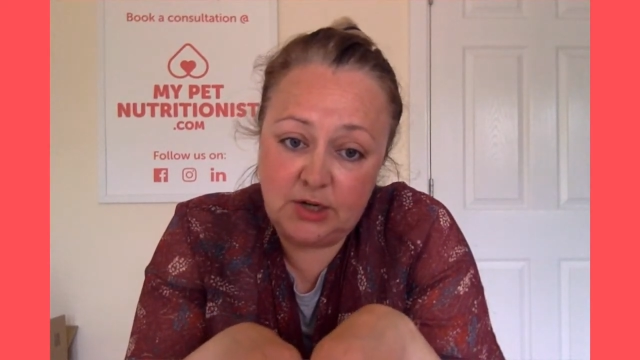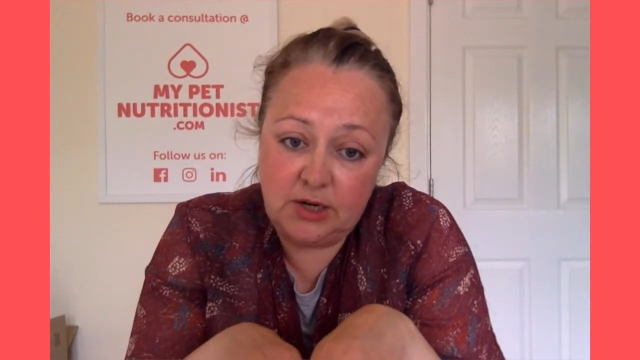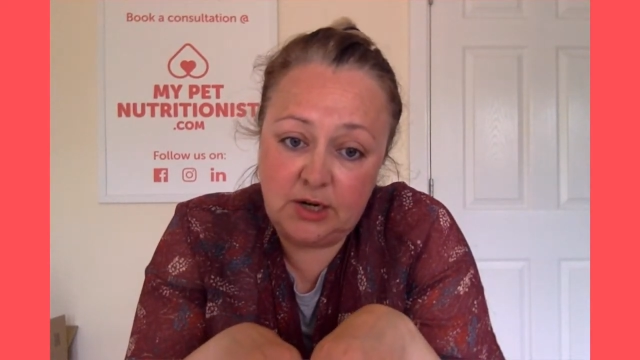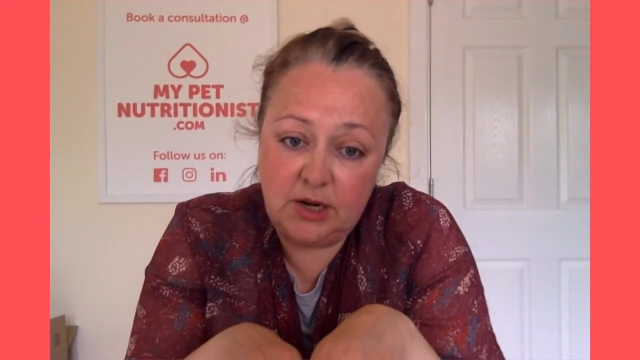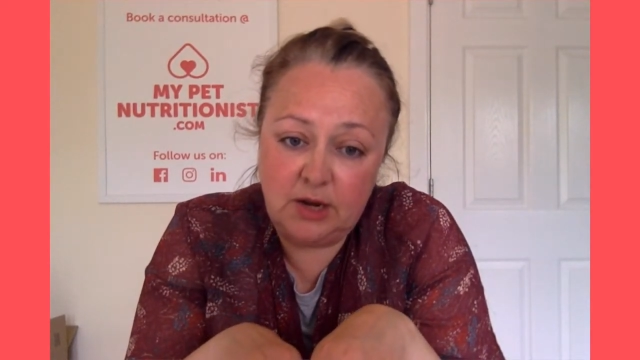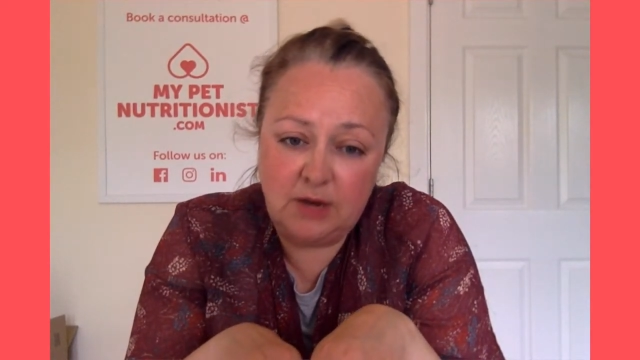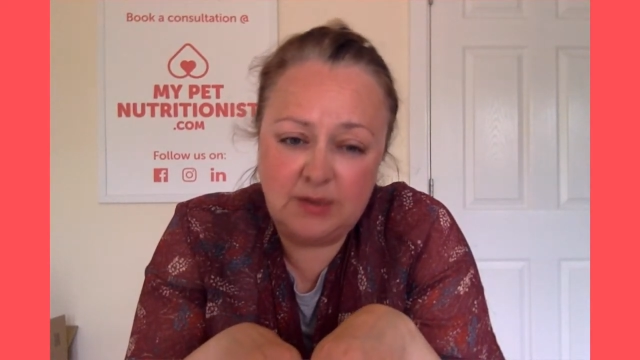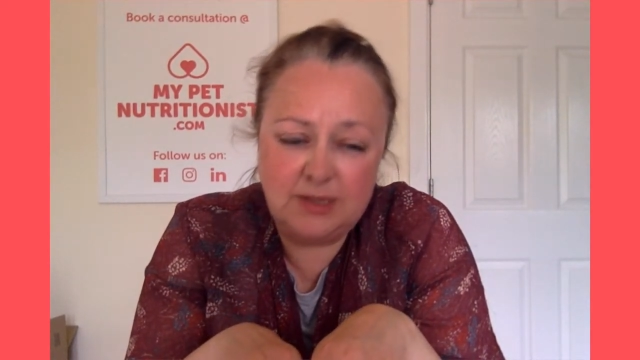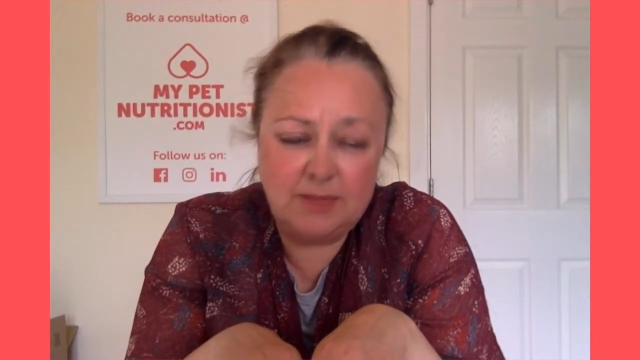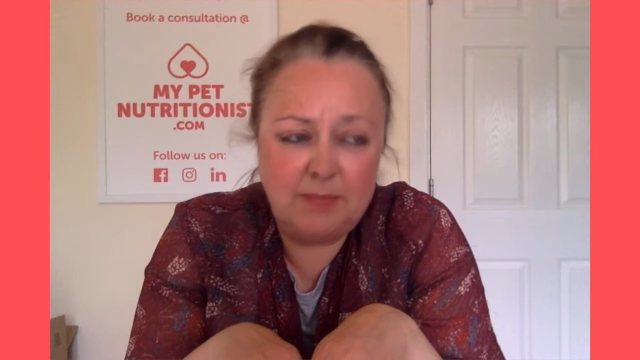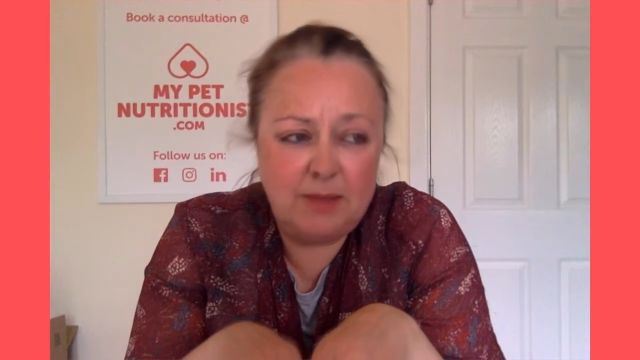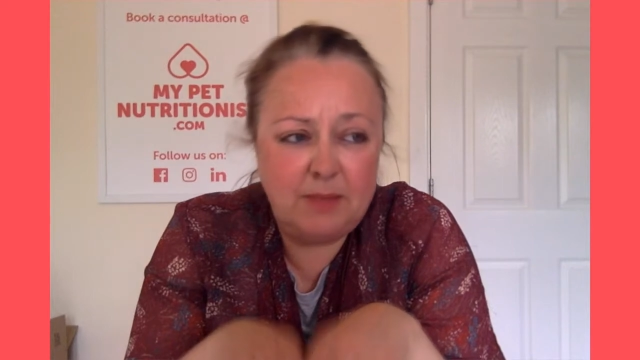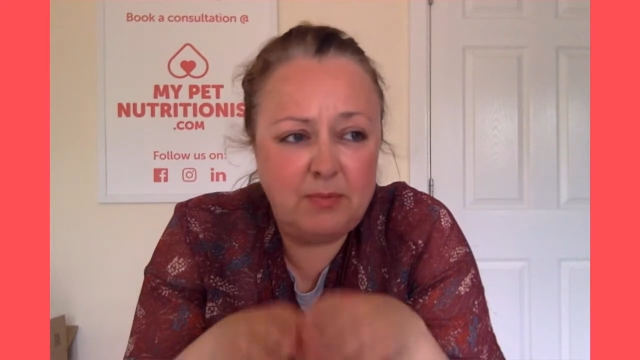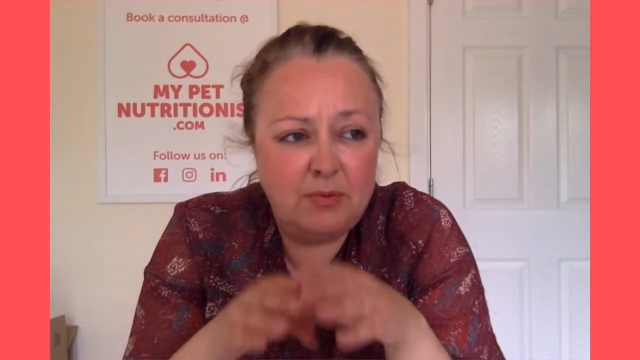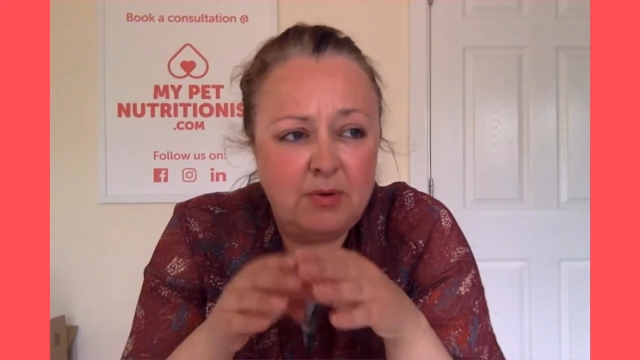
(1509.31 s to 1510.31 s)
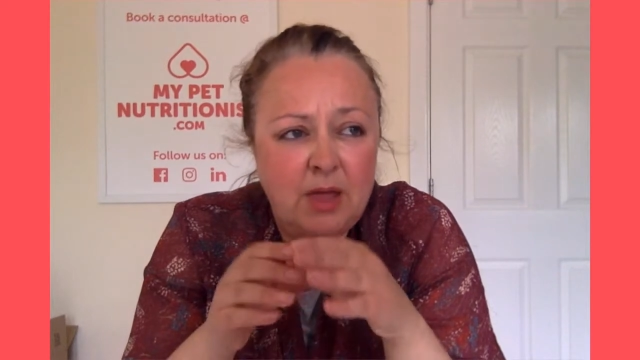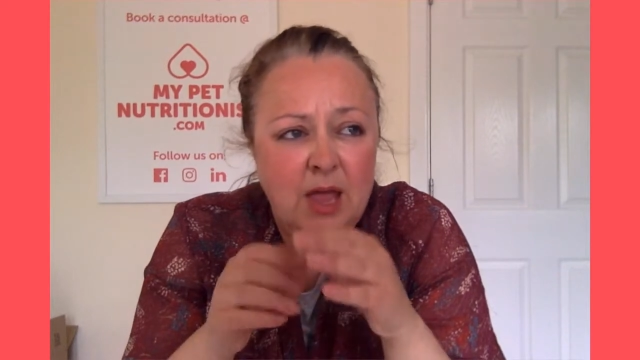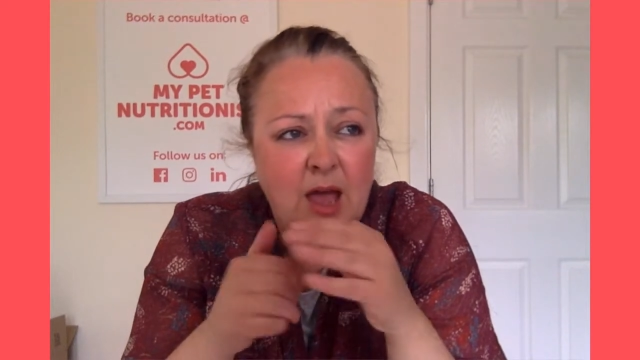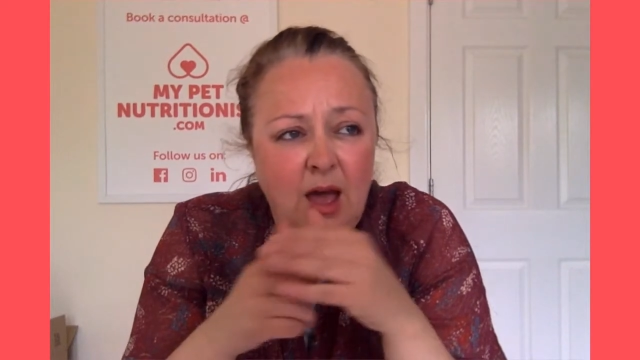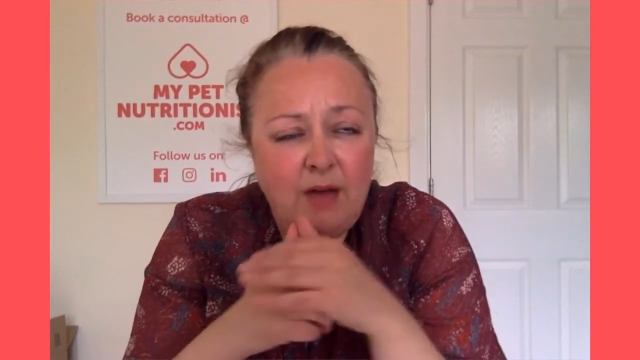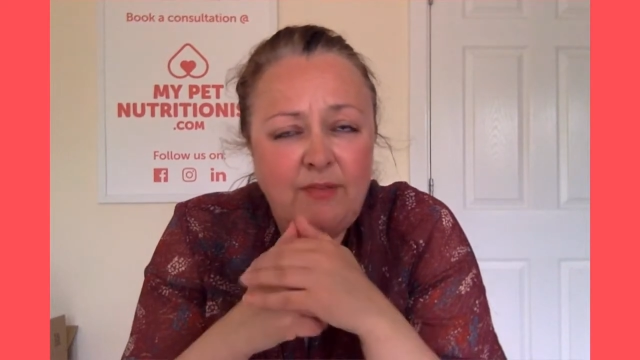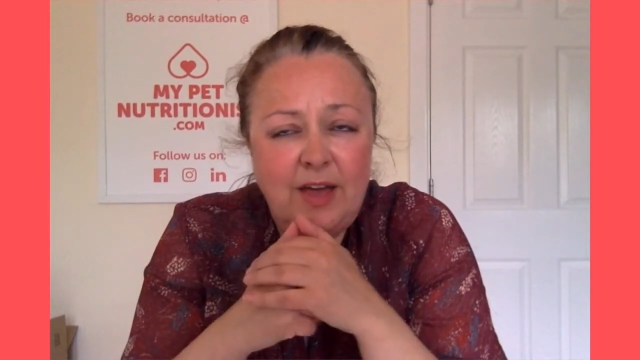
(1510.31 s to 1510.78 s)
You know, some people,
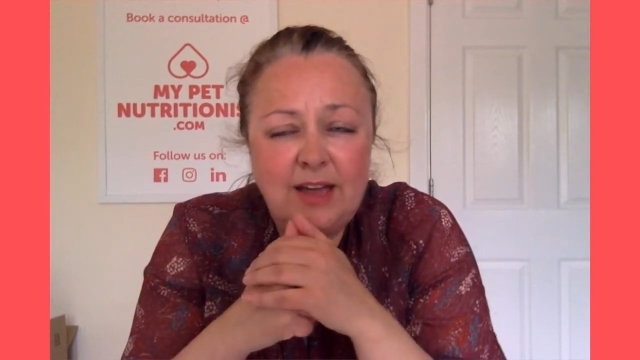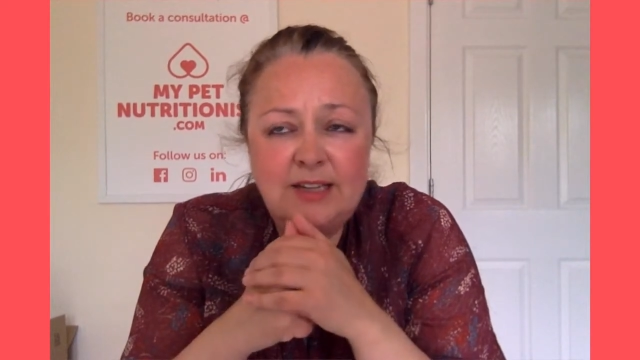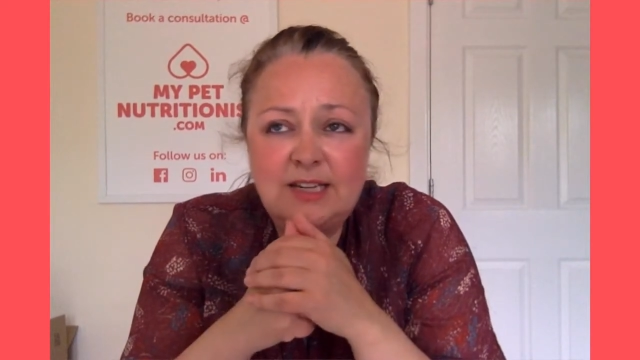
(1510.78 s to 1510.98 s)
I've had